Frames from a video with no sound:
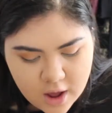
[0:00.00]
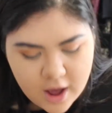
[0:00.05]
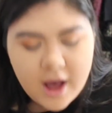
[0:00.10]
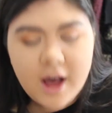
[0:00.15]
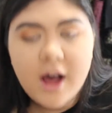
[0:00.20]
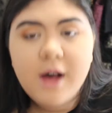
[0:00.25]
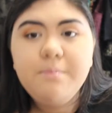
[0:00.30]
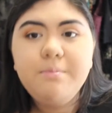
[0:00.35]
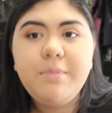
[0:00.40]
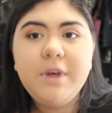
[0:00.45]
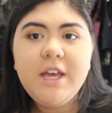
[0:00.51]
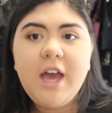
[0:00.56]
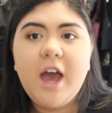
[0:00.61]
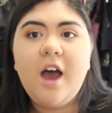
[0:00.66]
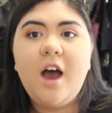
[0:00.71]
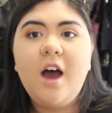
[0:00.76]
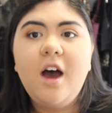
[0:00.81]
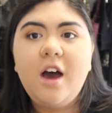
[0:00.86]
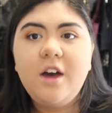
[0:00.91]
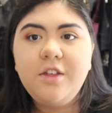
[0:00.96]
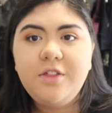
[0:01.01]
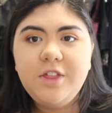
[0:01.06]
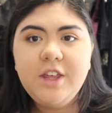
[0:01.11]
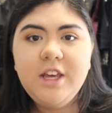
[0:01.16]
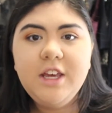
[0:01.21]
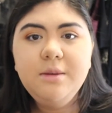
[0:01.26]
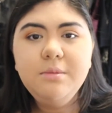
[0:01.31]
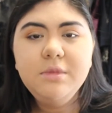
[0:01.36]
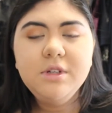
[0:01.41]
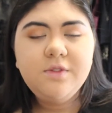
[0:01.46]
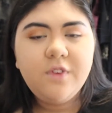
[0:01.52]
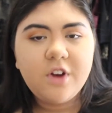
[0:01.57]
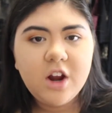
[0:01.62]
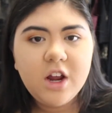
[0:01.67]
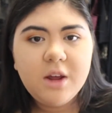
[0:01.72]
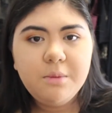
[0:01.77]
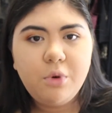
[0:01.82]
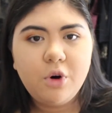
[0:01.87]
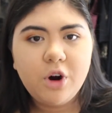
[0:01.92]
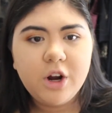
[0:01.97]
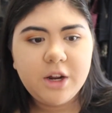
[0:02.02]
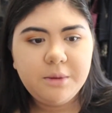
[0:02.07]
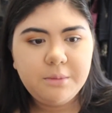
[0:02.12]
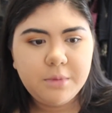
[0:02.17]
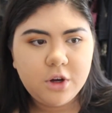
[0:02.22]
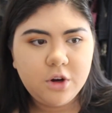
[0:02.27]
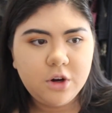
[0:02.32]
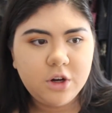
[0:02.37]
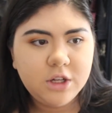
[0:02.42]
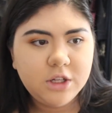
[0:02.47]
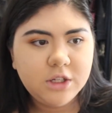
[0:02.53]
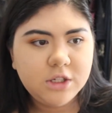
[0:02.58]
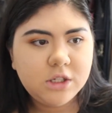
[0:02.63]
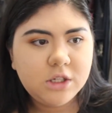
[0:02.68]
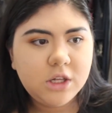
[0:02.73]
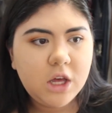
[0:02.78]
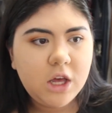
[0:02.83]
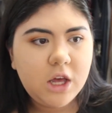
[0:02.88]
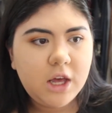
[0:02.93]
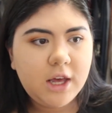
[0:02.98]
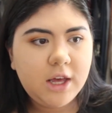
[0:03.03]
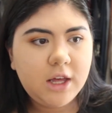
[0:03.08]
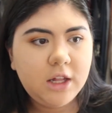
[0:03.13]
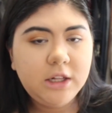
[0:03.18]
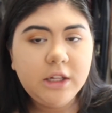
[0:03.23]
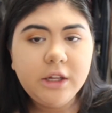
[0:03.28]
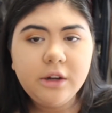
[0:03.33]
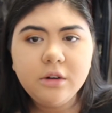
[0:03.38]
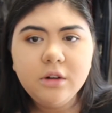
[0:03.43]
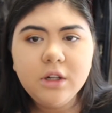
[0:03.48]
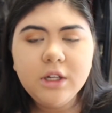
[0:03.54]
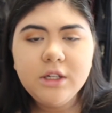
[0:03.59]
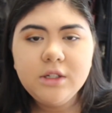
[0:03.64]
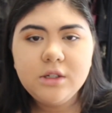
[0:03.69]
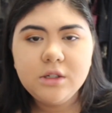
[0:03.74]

But yeah, a theme is very important because it literally